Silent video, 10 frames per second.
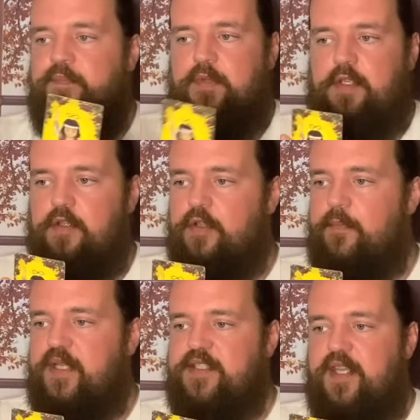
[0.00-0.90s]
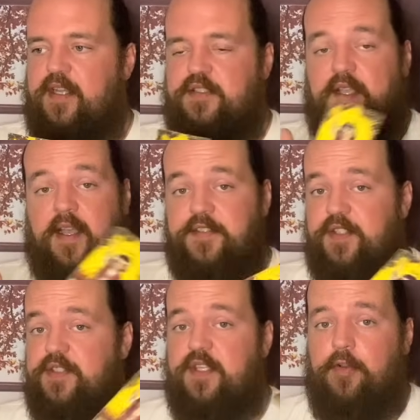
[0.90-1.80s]
You could be seeing signs
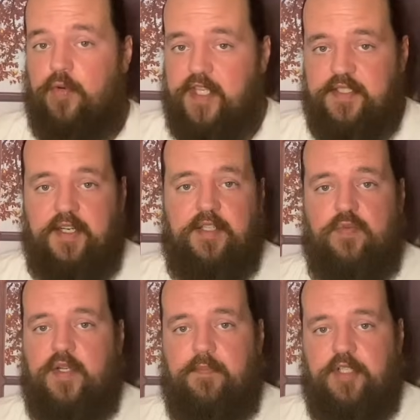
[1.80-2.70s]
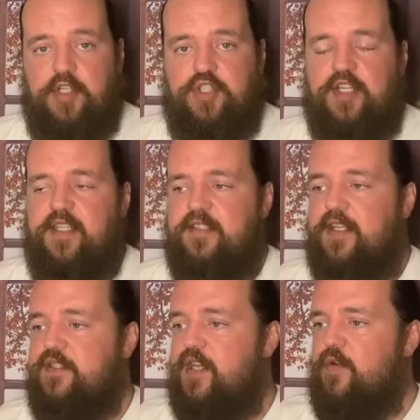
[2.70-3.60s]
and synchronicities when the Magician
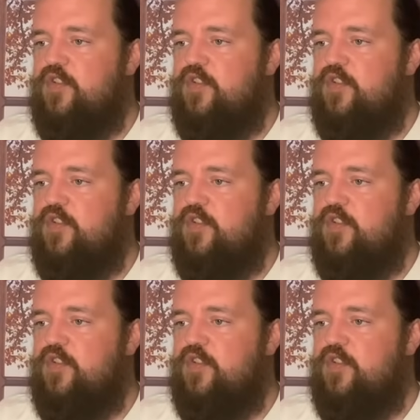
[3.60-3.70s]
is here.